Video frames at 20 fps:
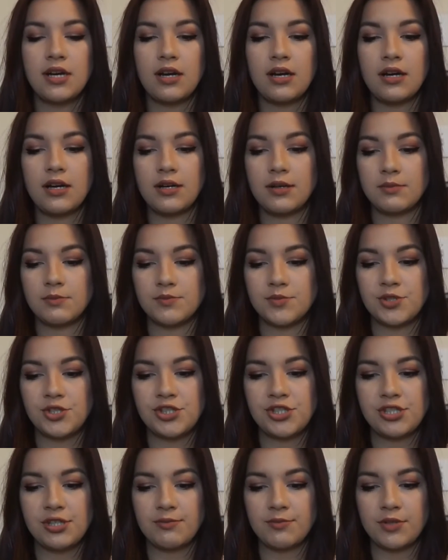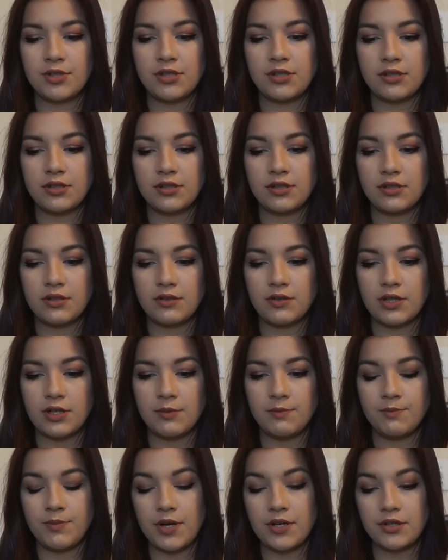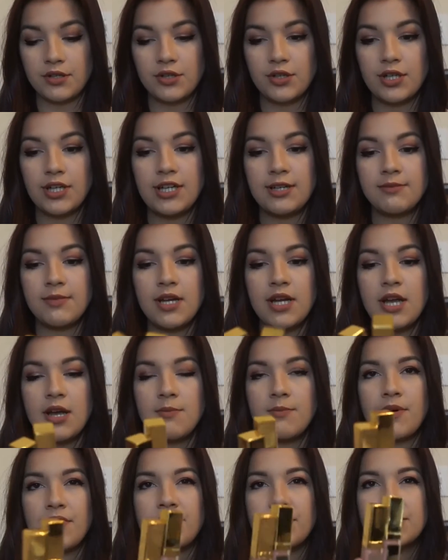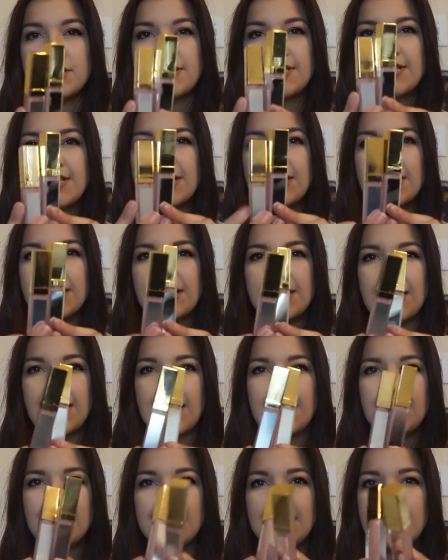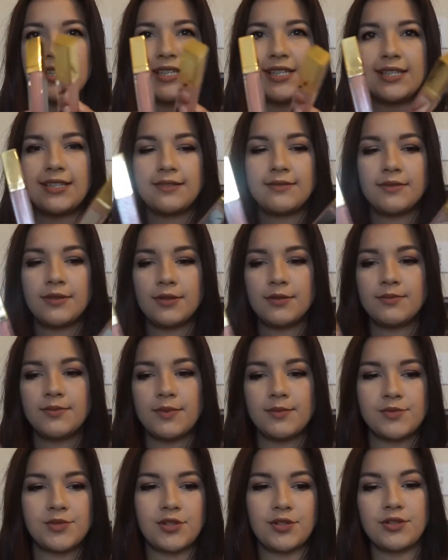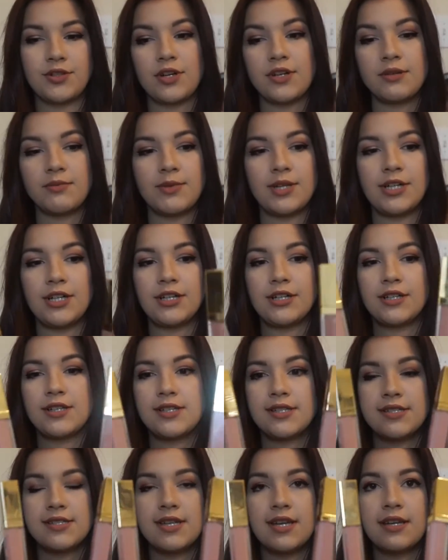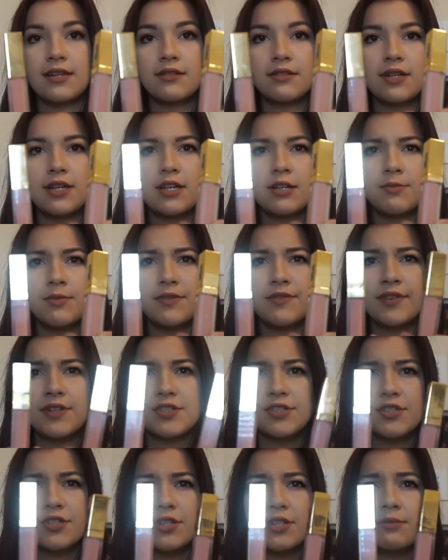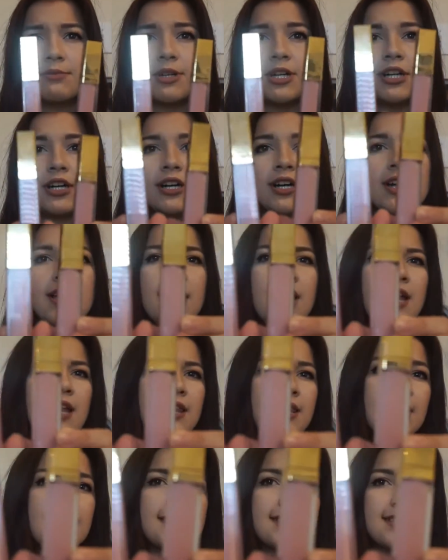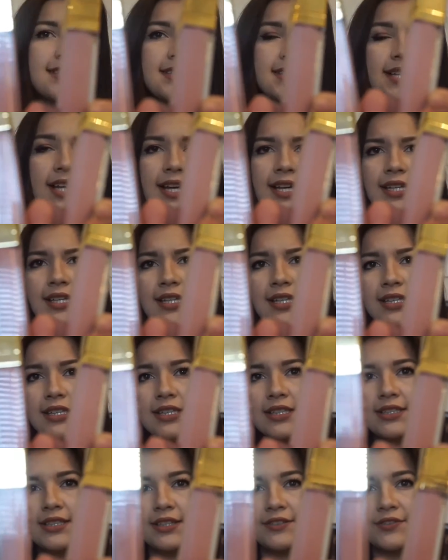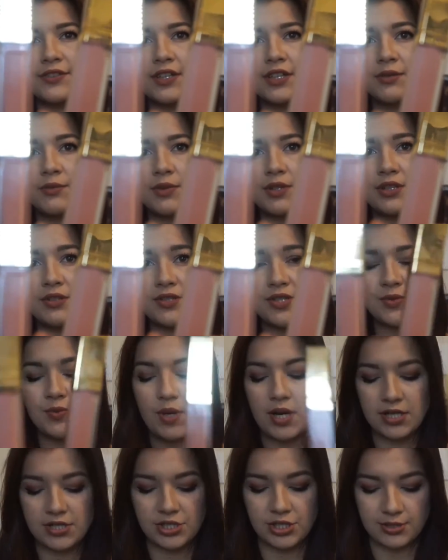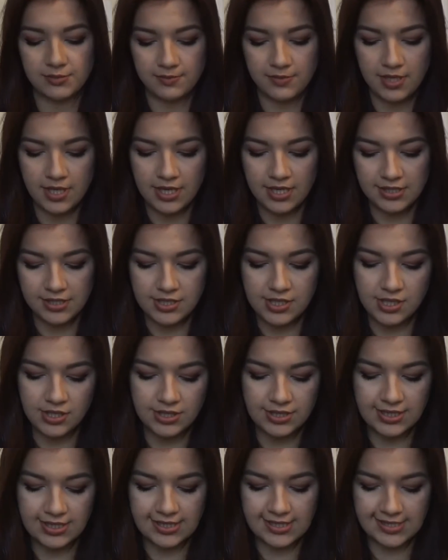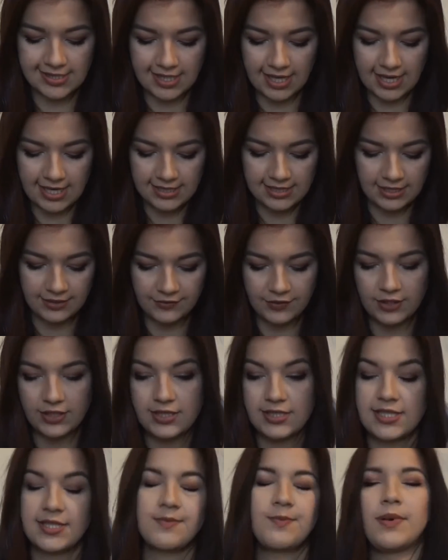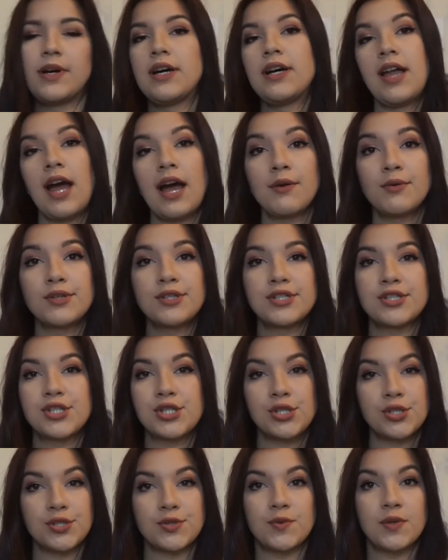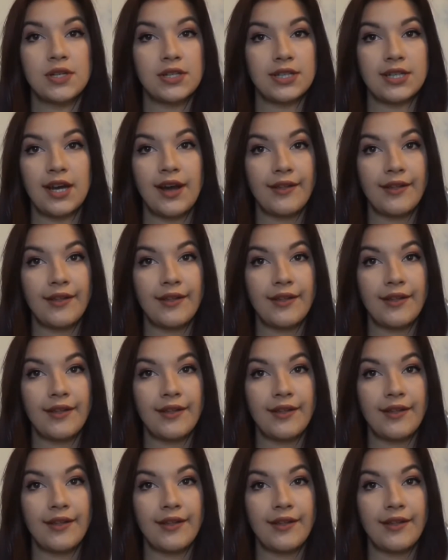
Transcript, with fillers: um, Shimmer or Buttercream, but they're slightly, oh, I'm showing y'all the mirror. This ain't gonna help if I show you the mirror. They slightly look different when you swatch them. So there's a slight difference, but I would just choose one or the